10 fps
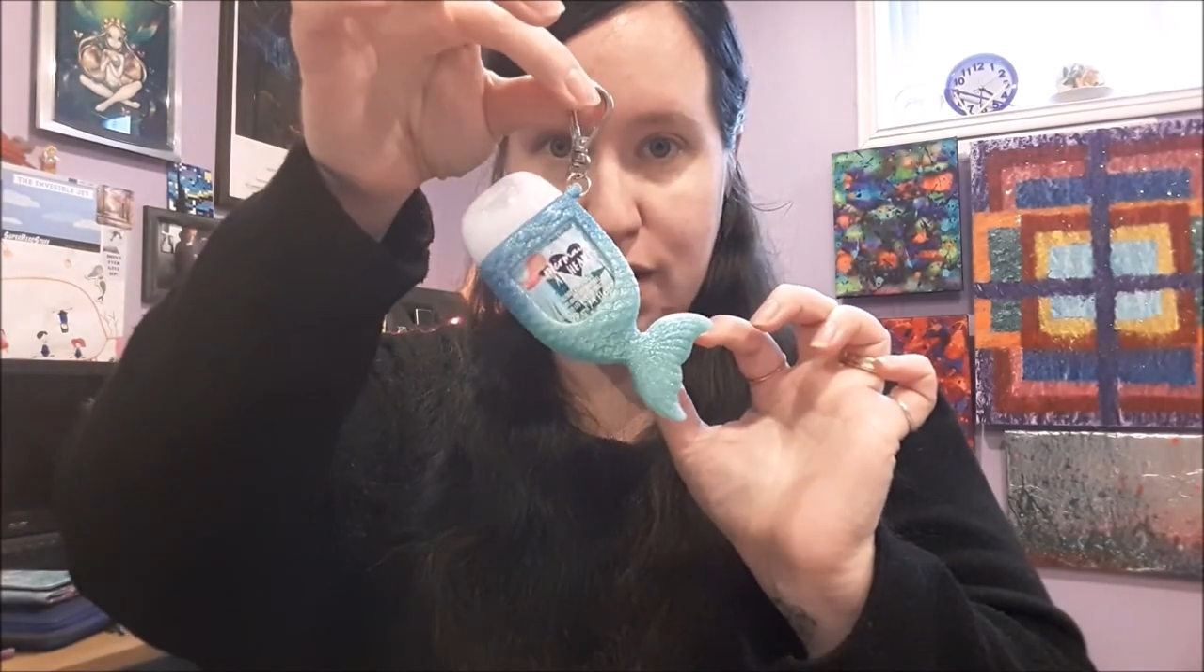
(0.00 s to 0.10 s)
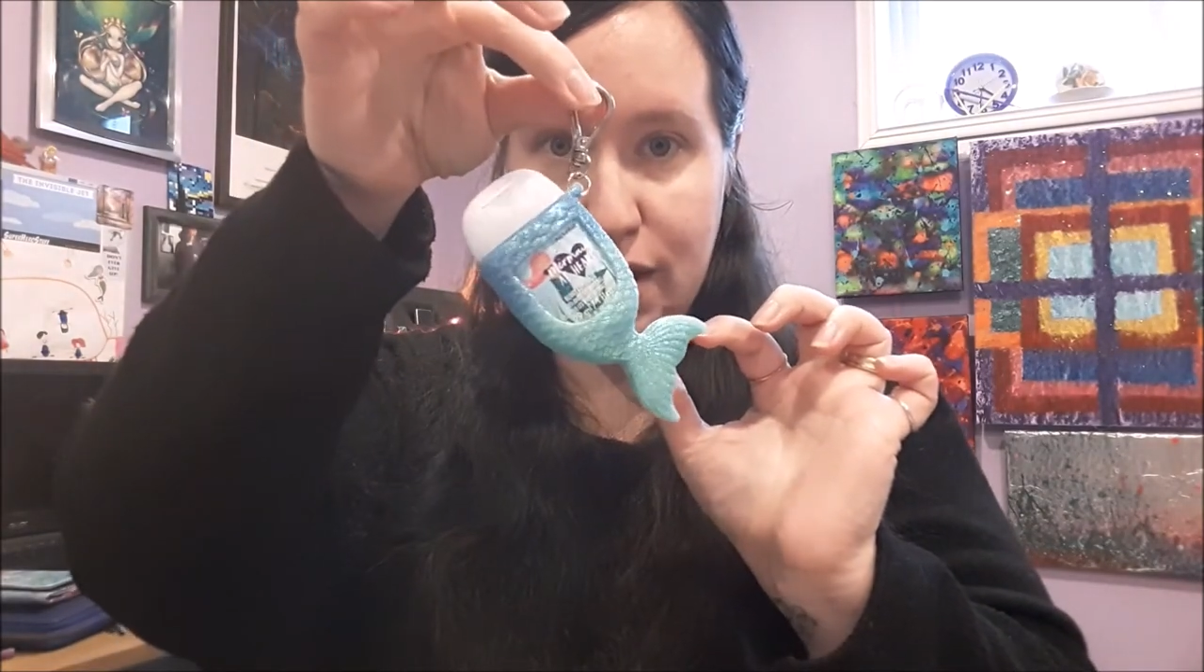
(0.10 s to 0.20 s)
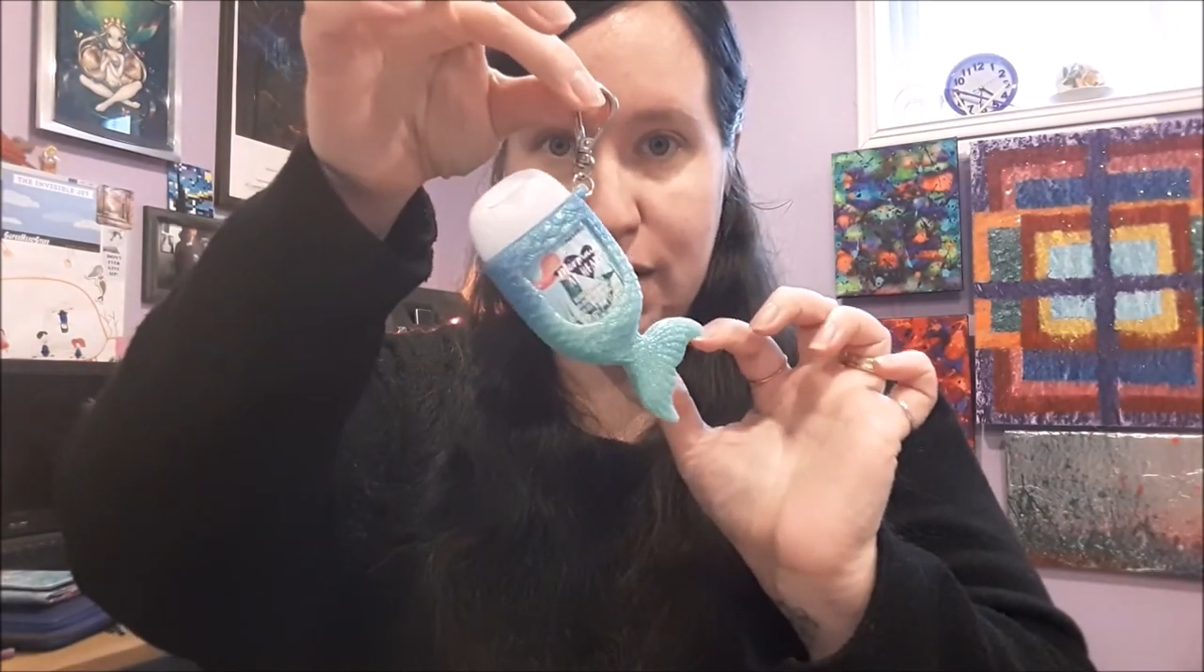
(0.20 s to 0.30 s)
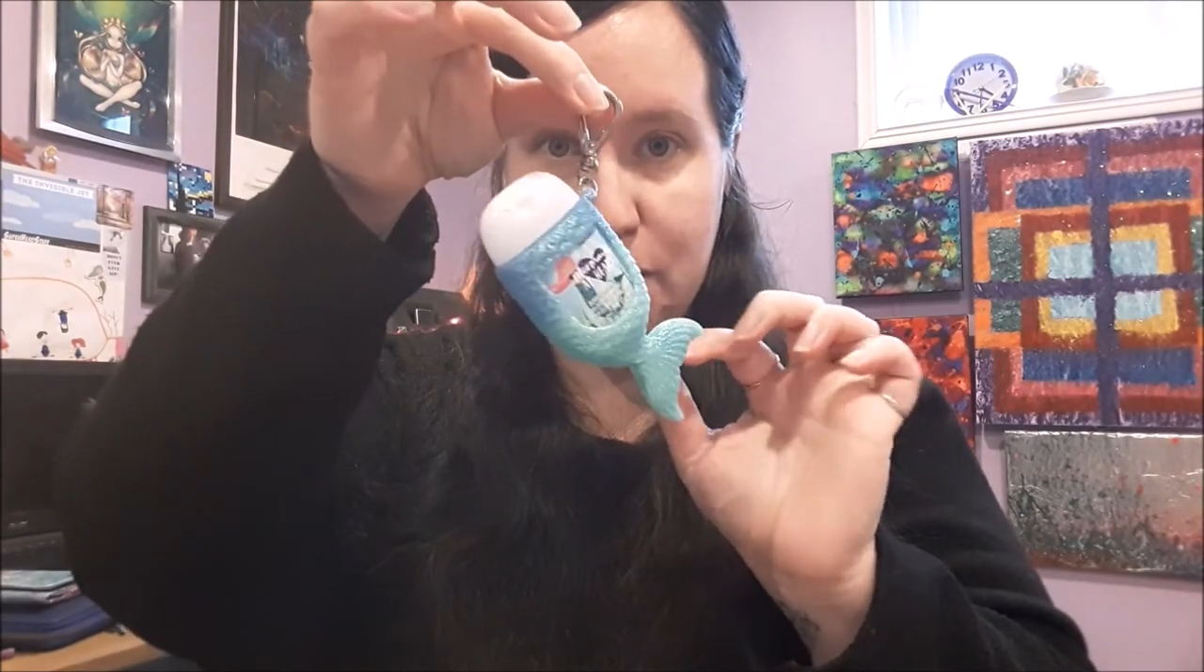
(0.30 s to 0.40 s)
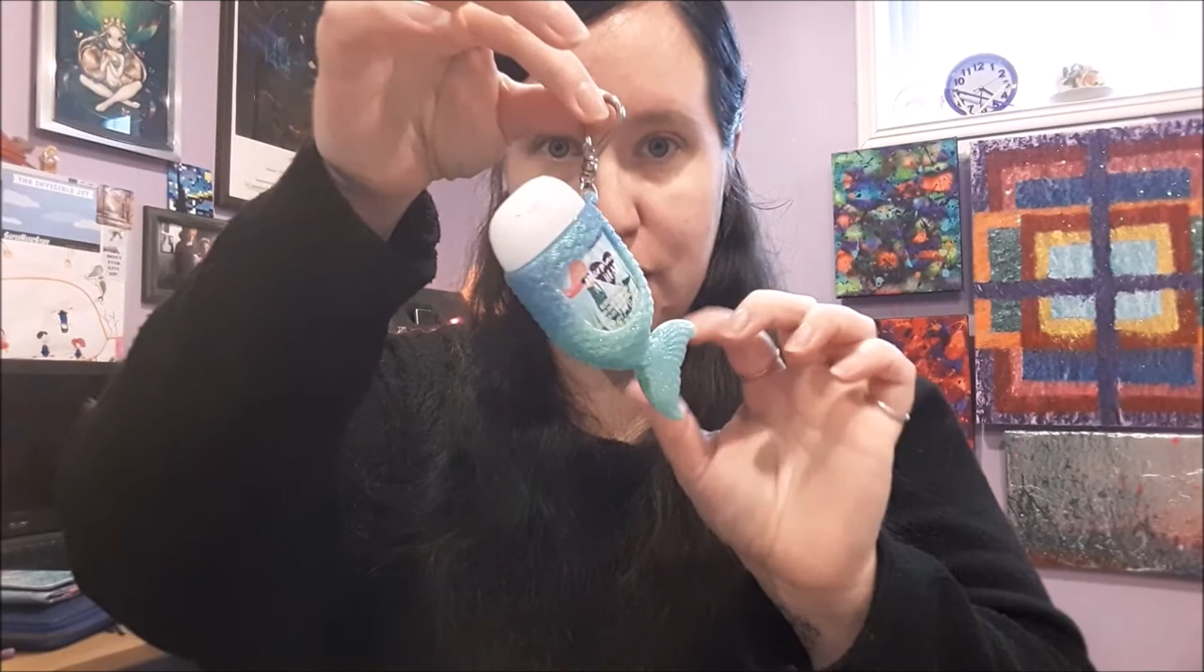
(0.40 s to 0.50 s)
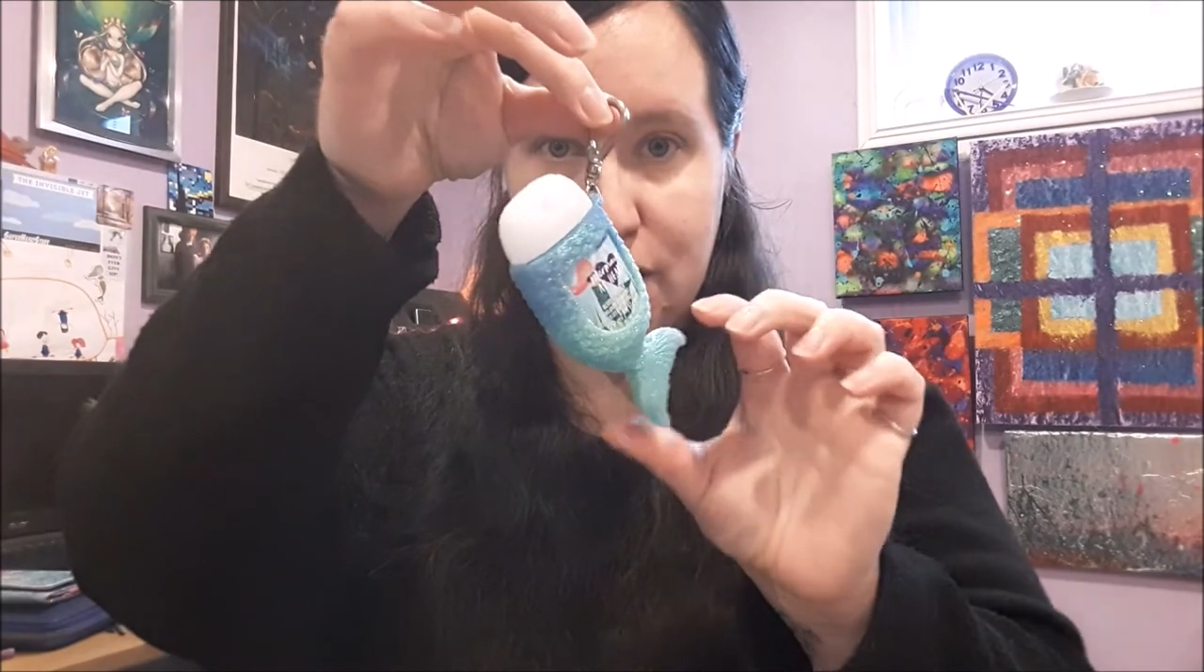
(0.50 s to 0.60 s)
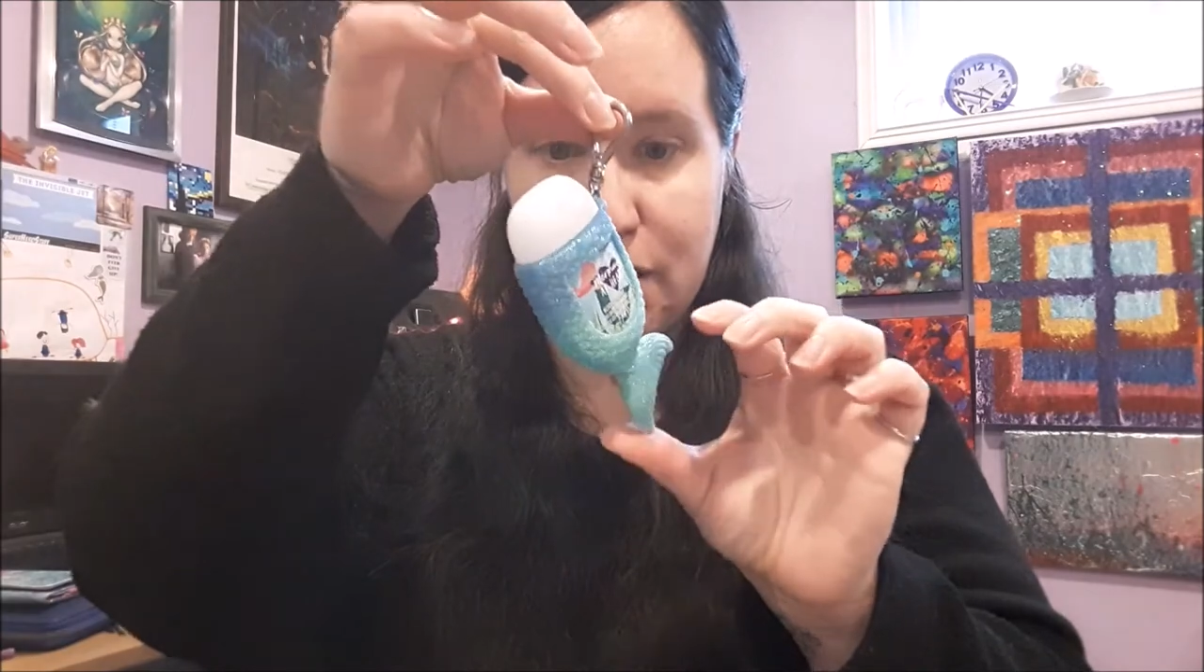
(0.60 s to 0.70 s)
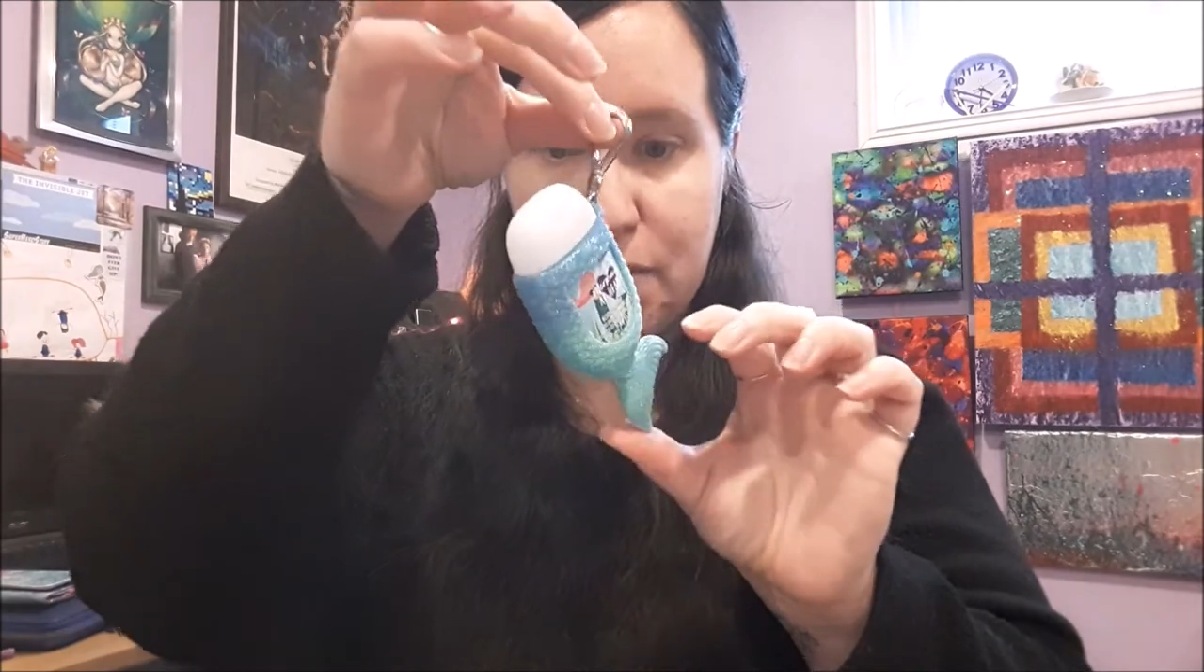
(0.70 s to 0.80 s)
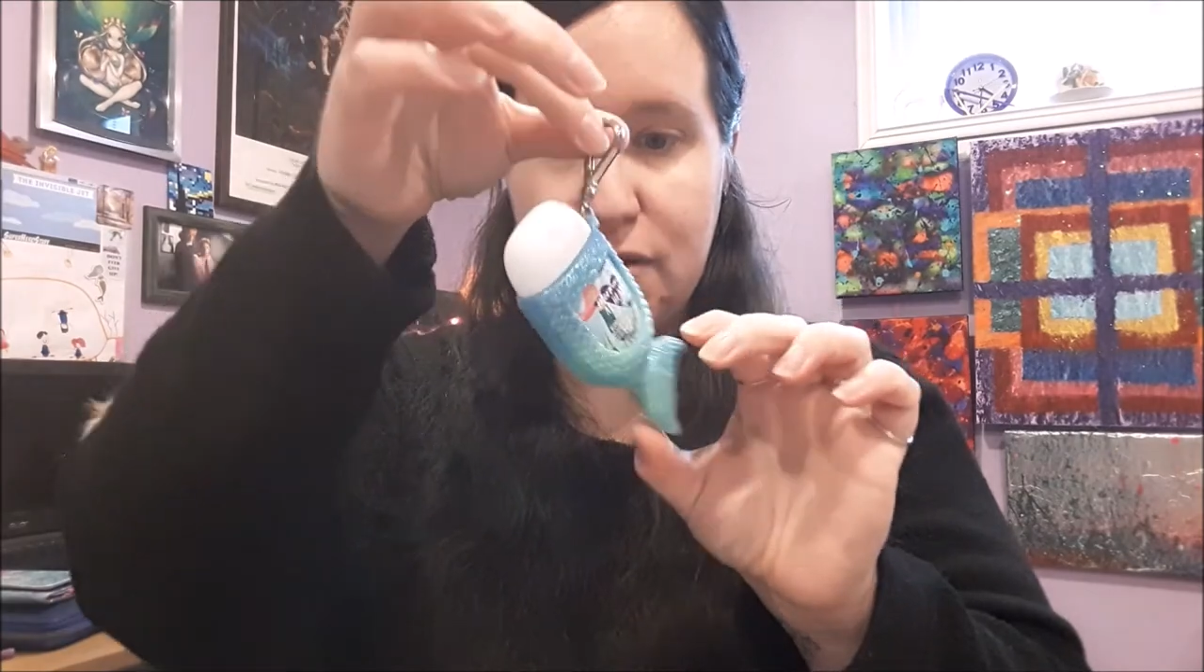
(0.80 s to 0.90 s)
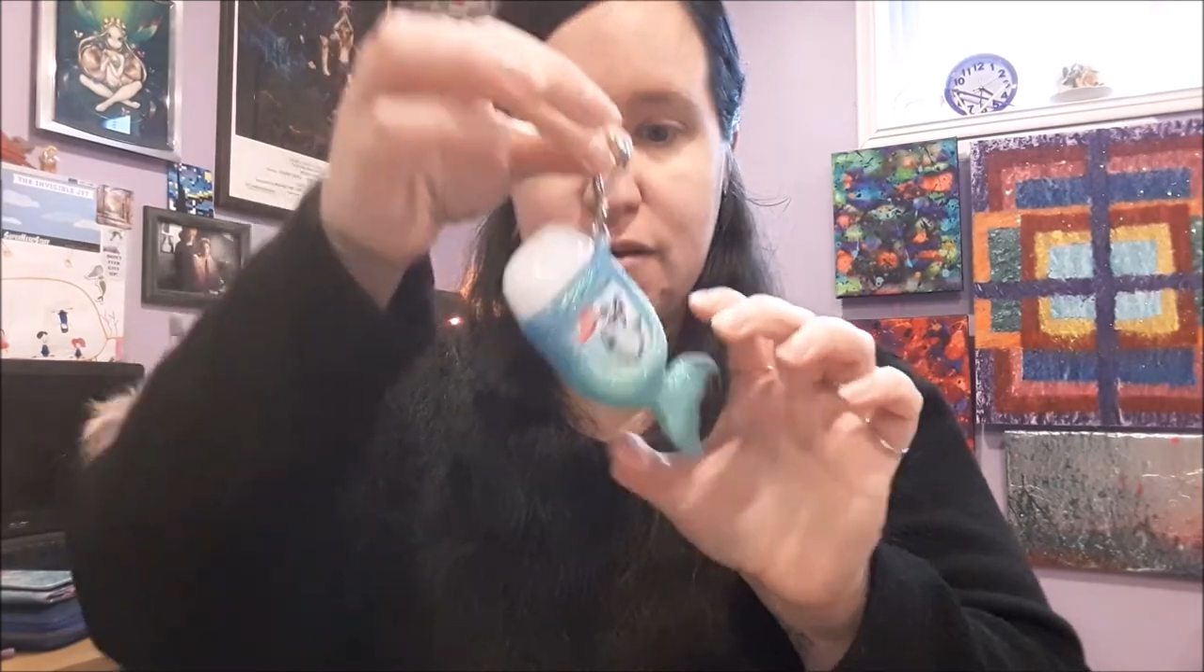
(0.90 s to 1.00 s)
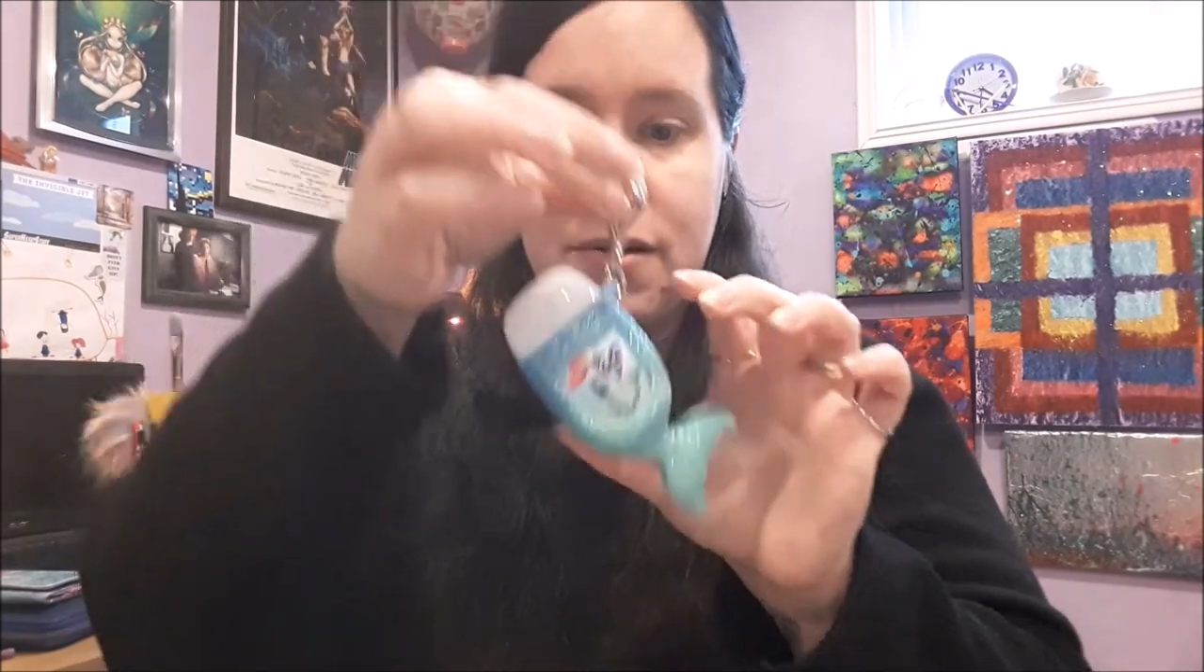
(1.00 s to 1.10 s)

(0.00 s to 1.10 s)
I keep clipped